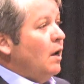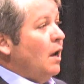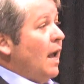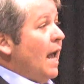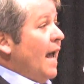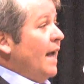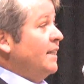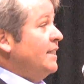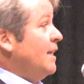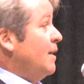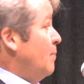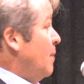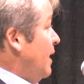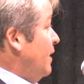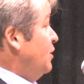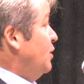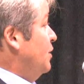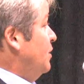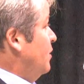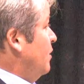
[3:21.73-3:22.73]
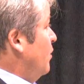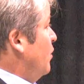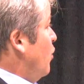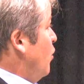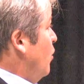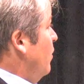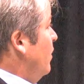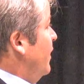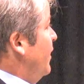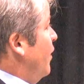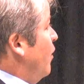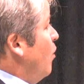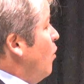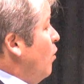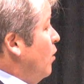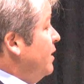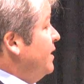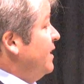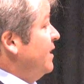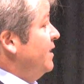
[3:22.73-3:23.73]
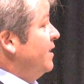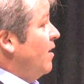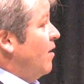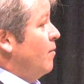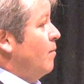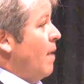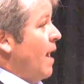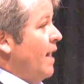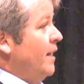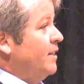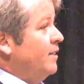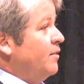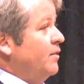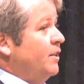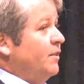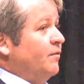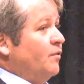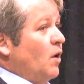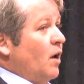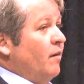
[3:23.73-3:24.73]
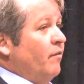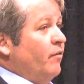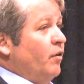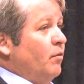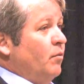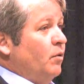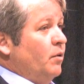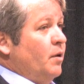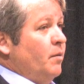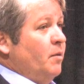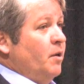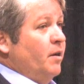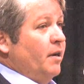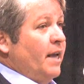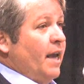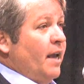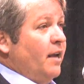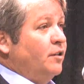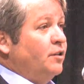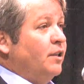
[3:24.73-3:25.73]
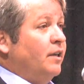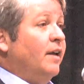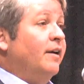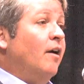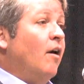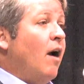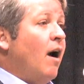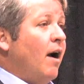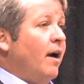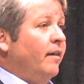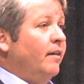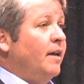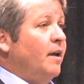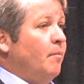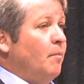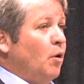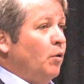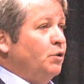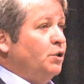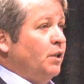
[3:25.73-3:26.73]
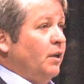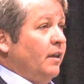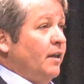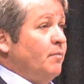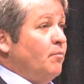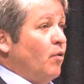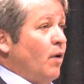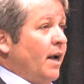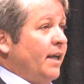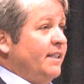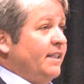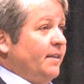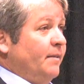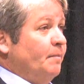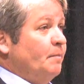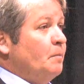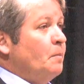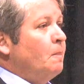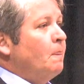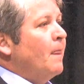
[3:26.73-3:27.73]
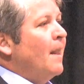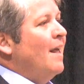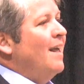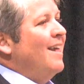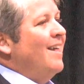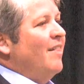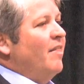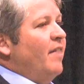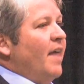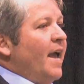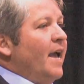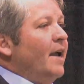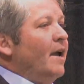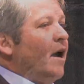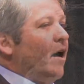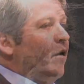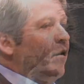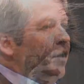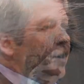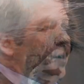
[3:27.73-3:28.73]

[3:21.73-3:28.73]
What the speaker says: As I mentioned earlier, horses are masters of nonverbal communication and are highly emotionally present. They are